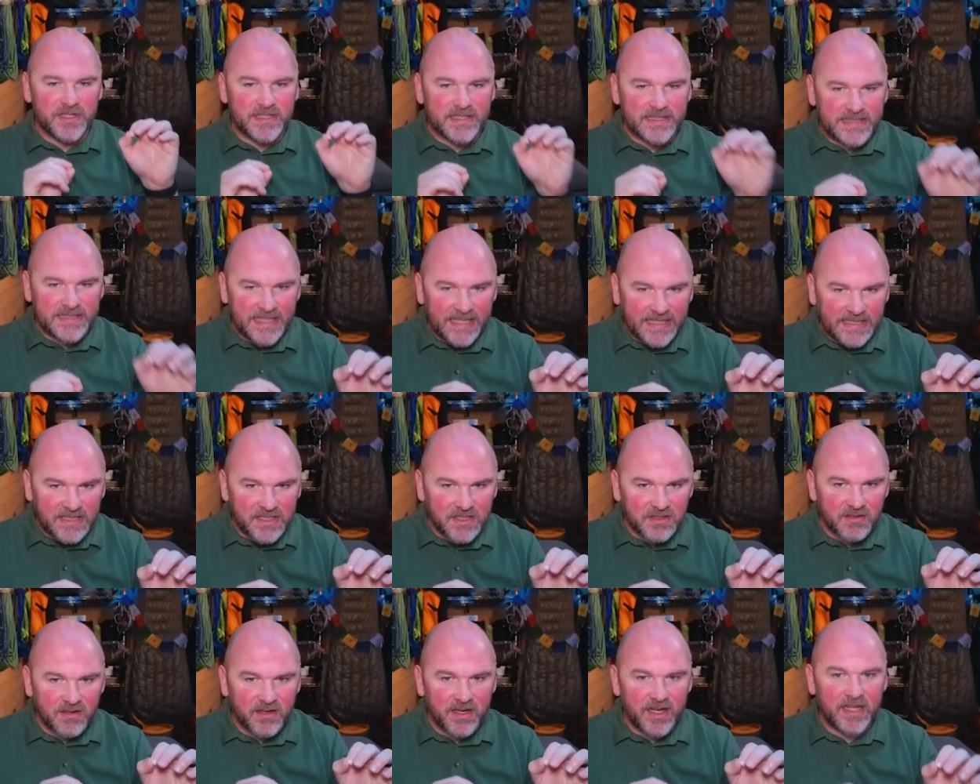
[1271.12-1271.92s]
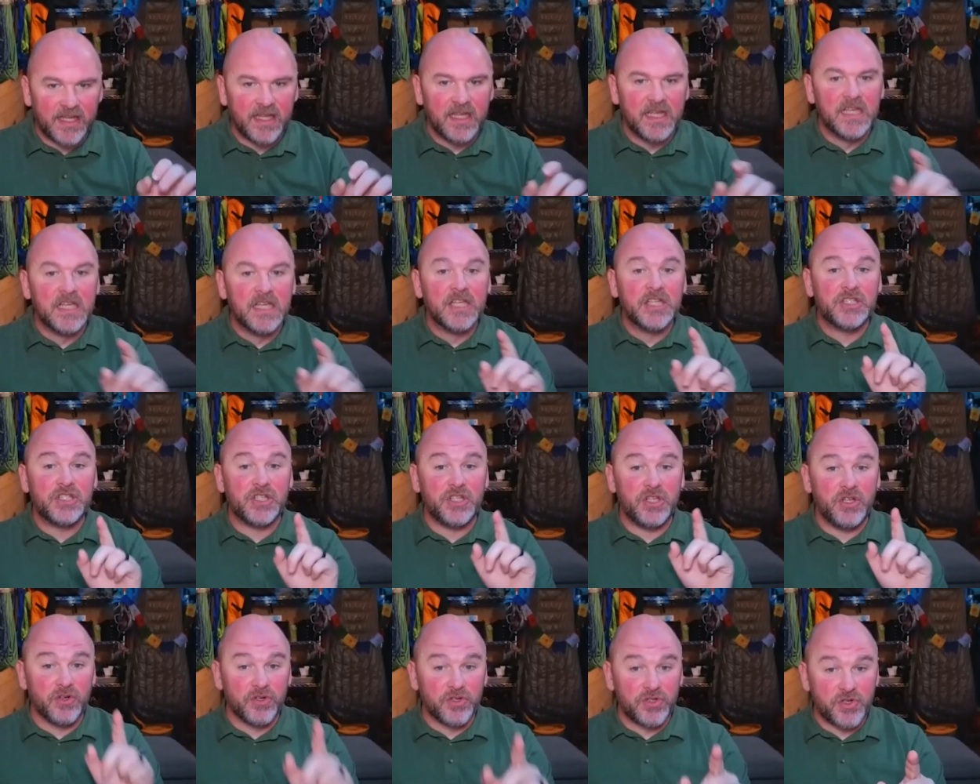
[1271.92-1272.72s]
contradictory to
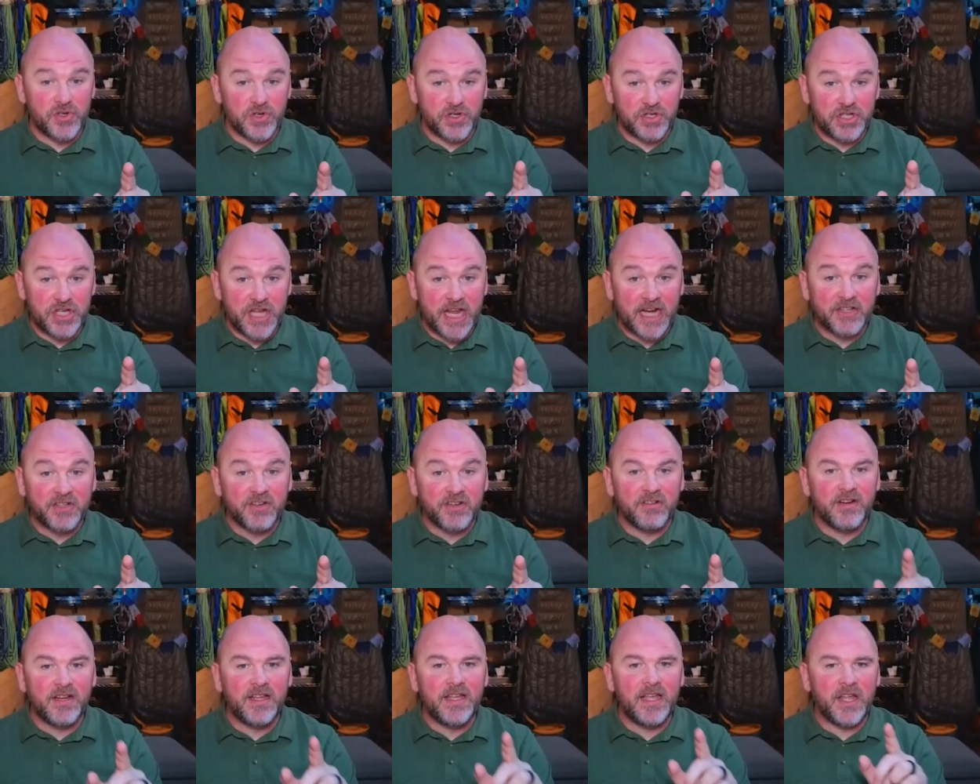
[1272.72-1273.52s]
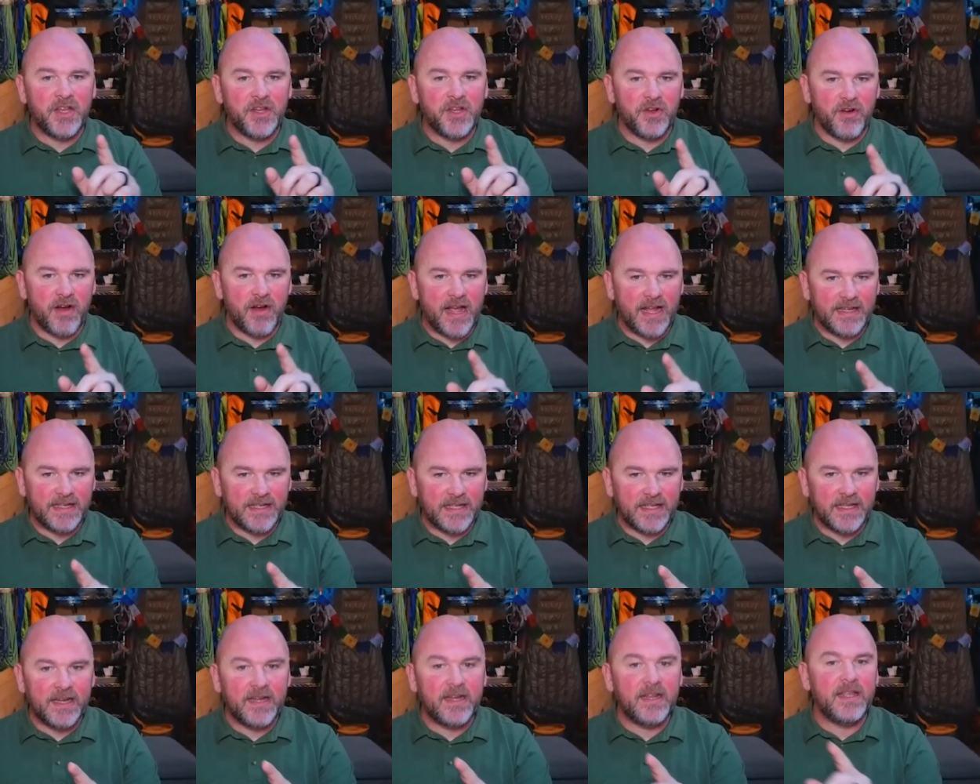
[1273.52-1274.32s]
your trajectory and your
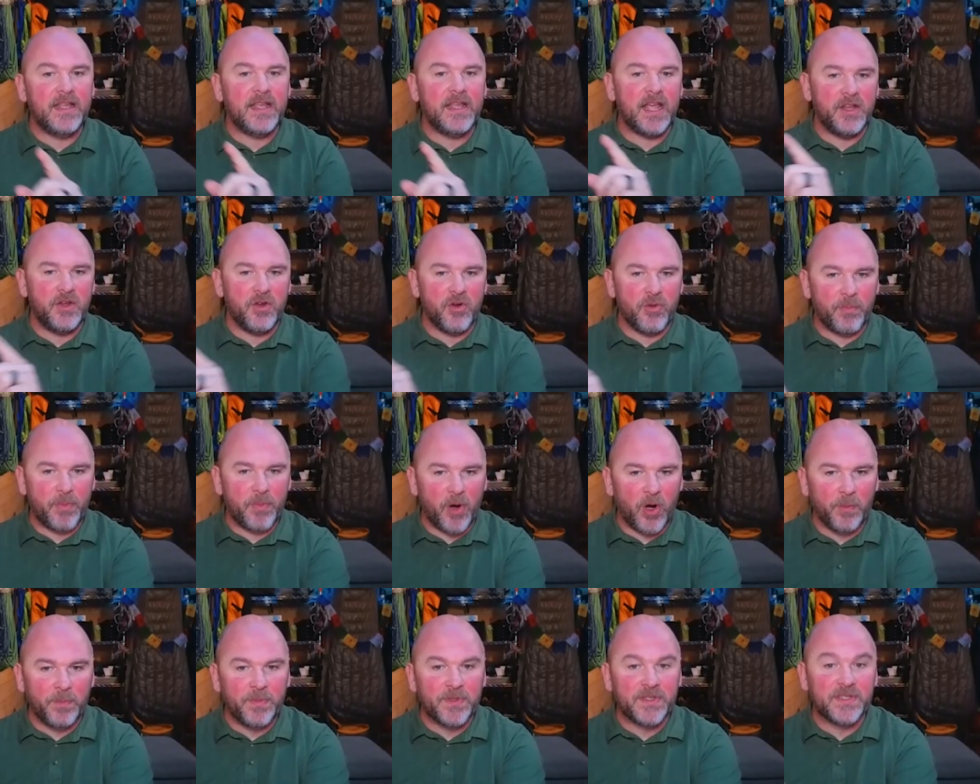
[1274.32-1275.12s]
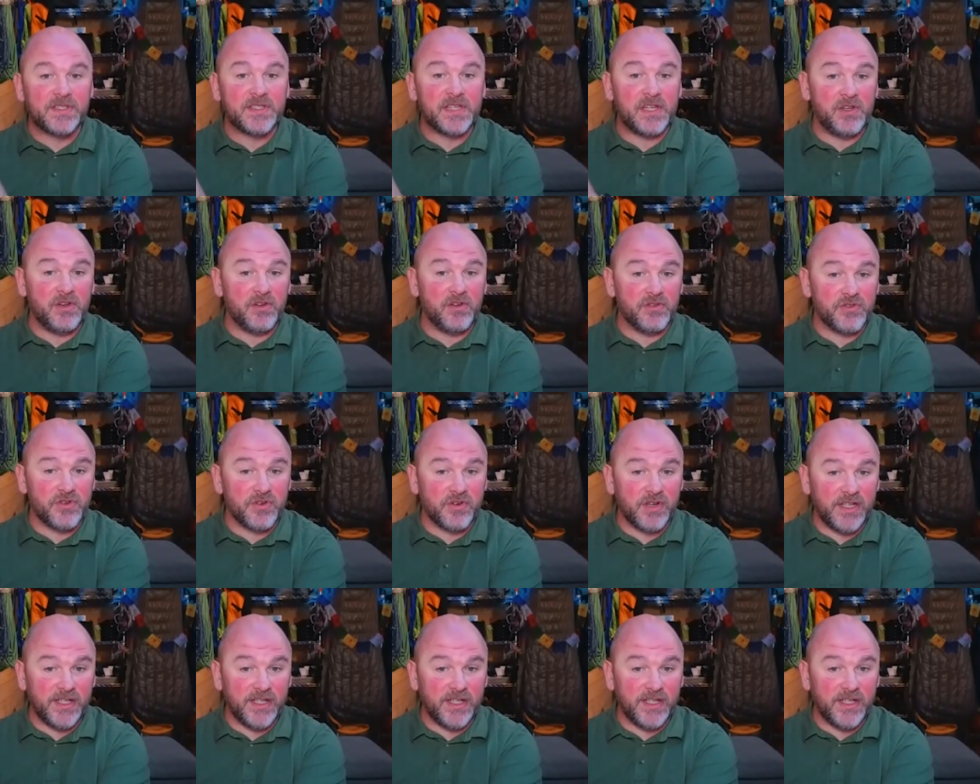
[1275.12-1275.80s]
identity and your purpose and your dreams.